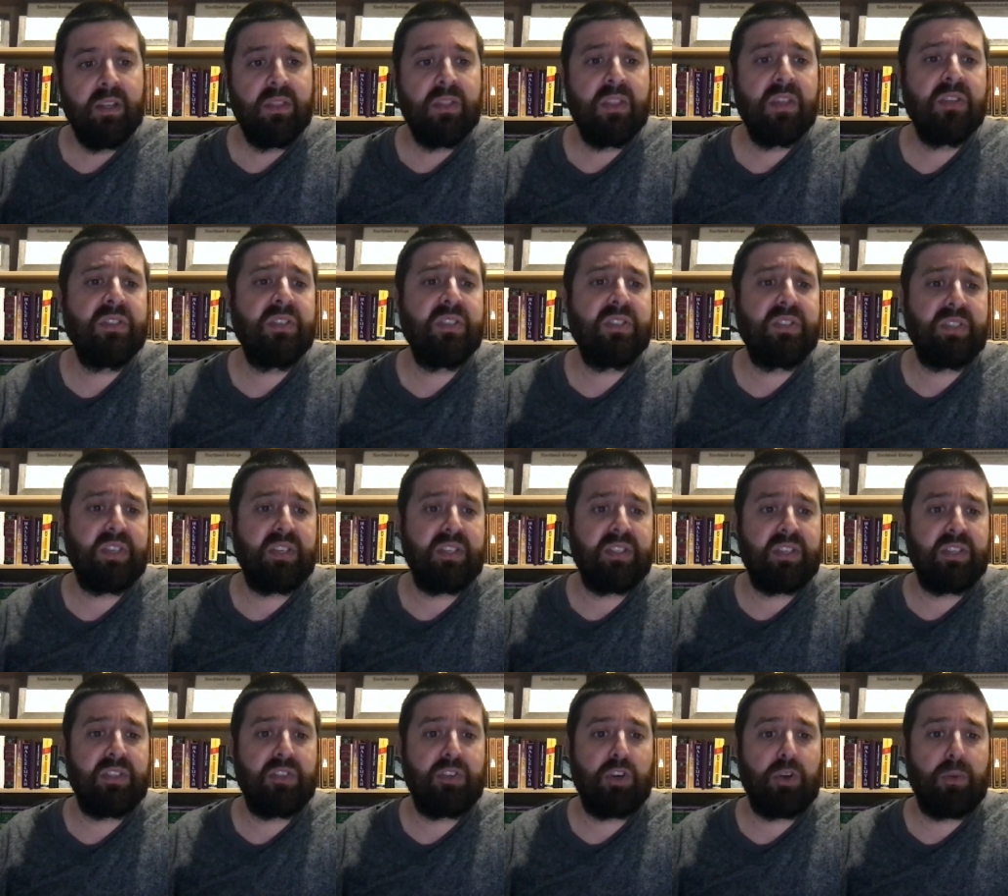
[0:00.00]
This is
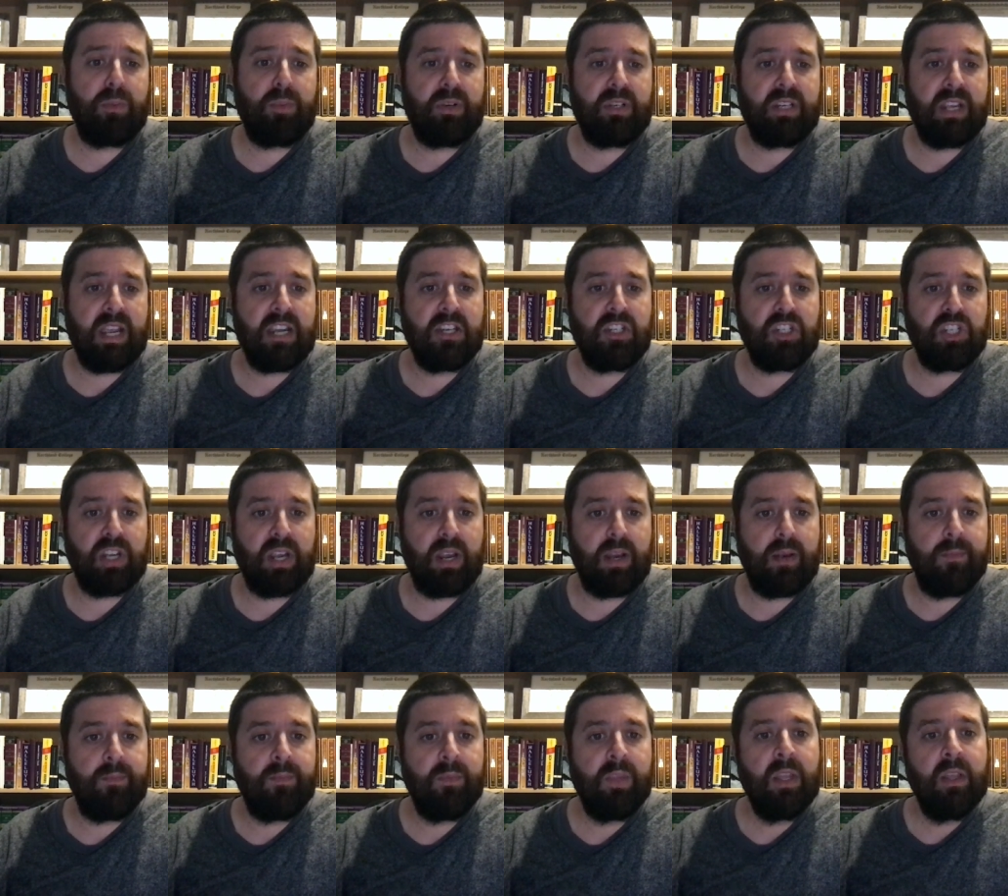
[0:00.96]
its
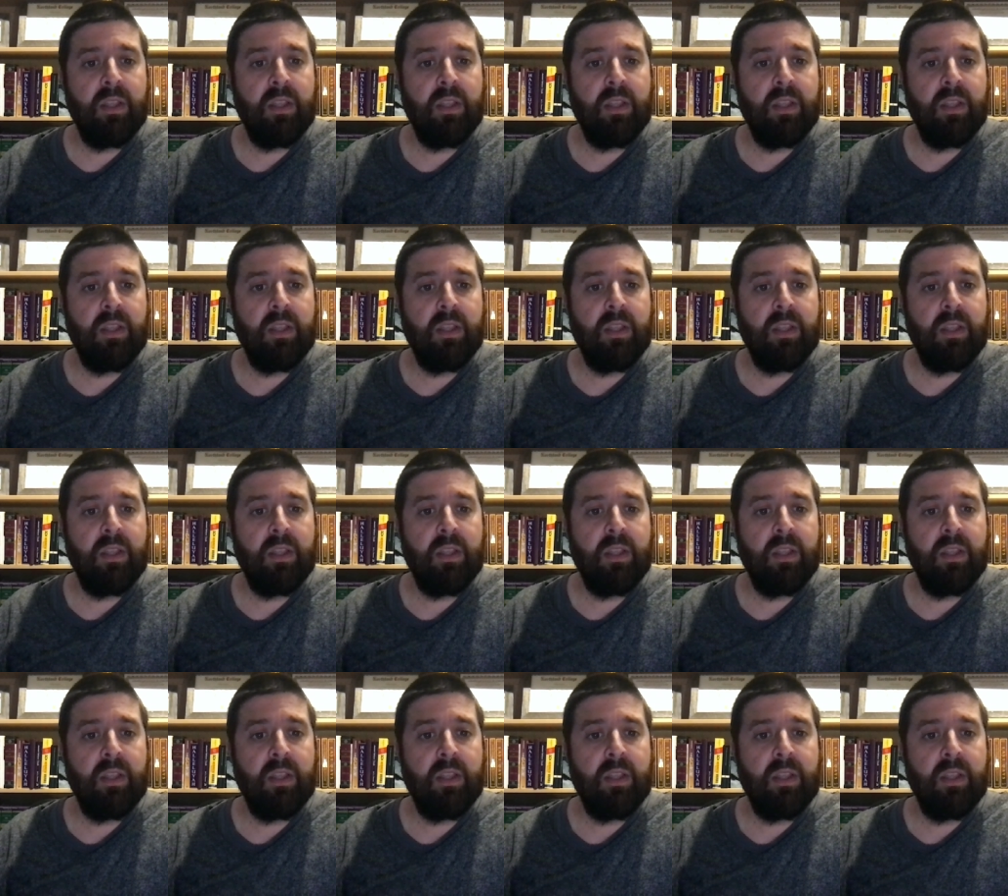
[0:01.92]
interpretation.